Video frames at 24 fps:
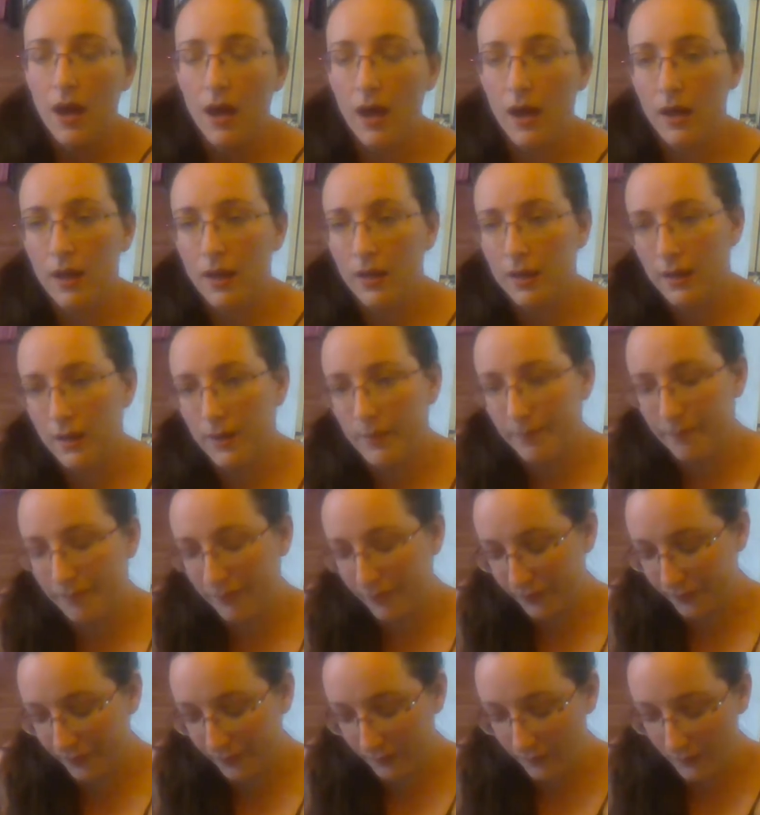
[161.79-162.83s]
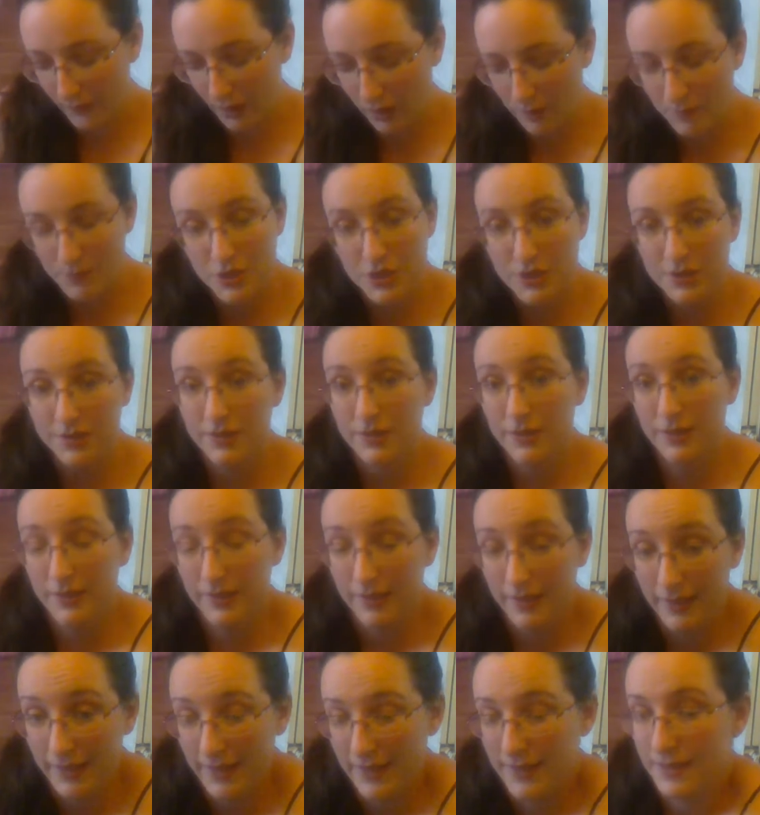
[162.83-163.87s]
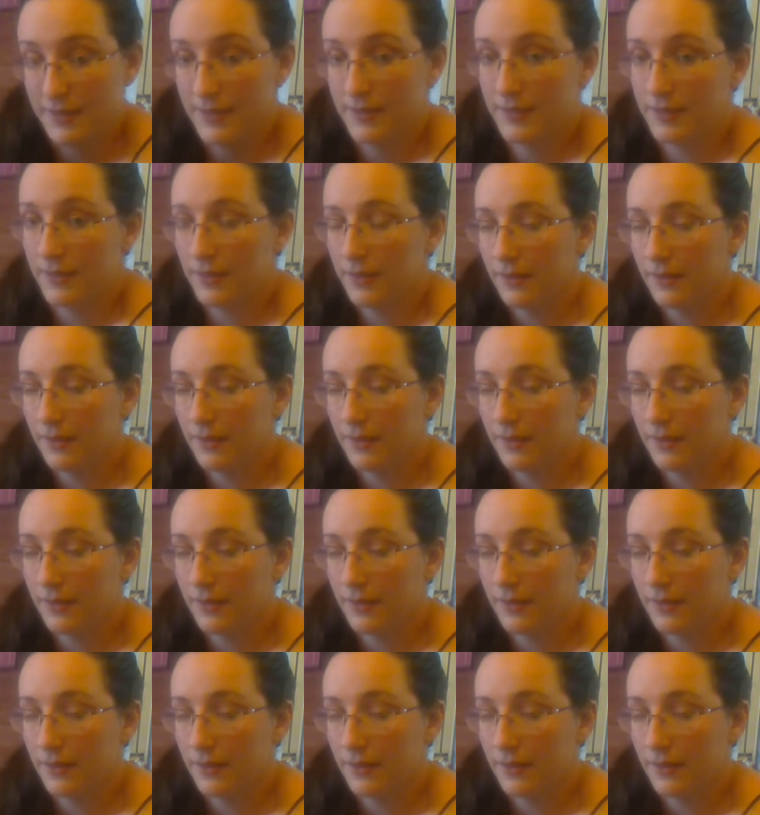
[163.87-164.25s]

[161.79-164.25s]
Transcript: I'm just going to list,